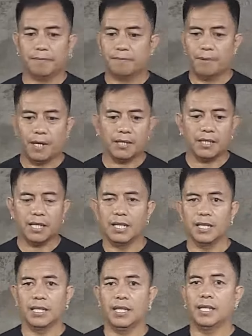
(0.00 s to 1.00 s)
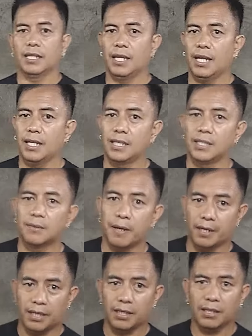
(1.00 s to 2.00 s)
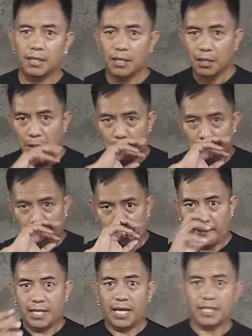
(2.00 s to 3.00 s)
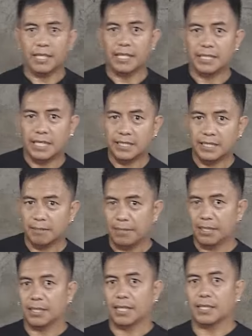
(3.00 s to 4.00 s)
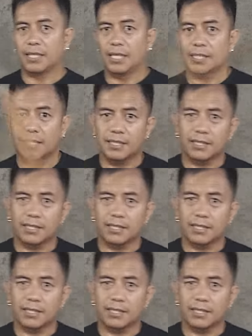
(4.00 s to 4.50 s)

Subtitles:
practically in any sparring. But again, it doesn't mean that this